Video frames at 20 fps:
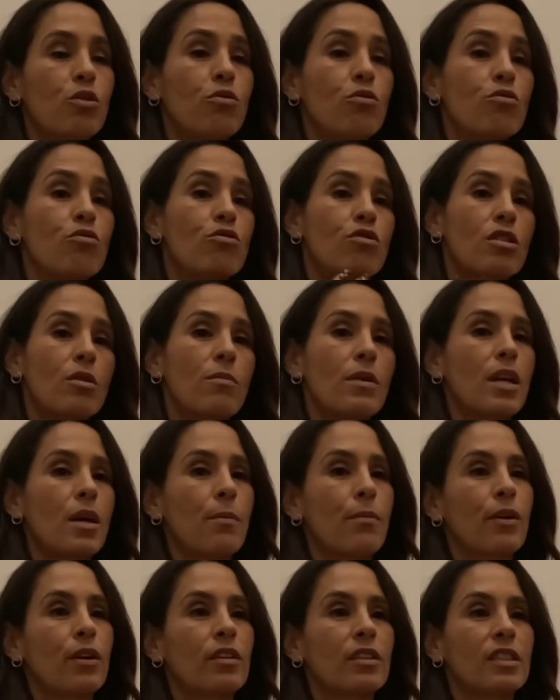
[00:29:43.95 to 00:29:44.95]
You used to be a
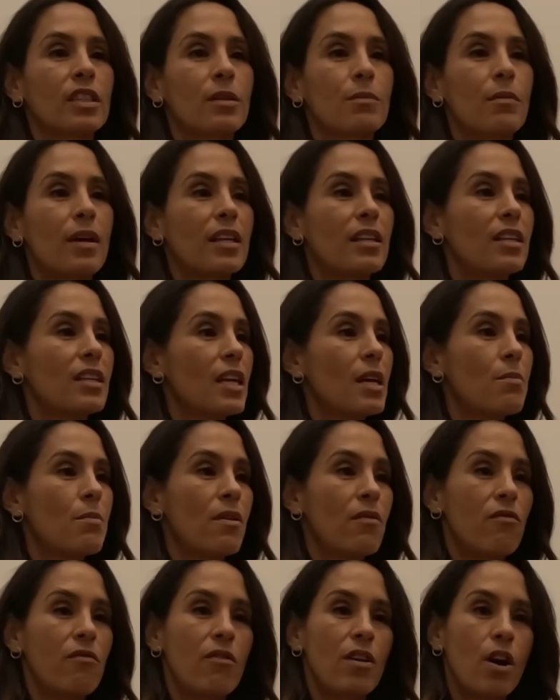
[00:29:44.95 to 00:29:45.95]
person by the name of
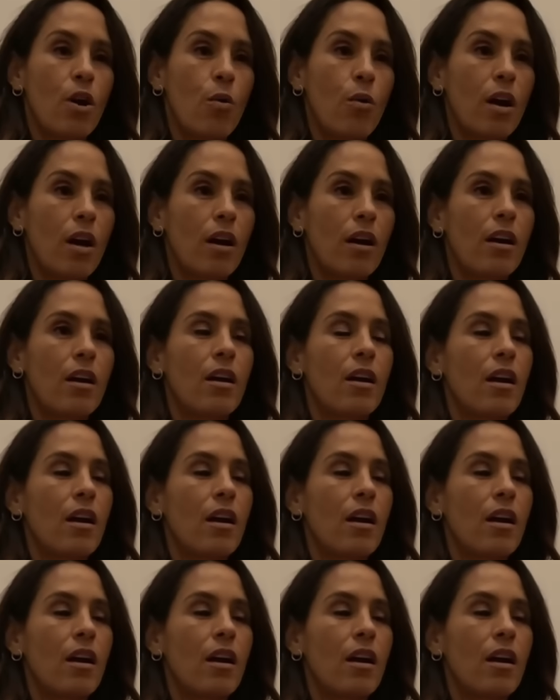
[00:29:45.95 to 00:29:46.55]
Noah.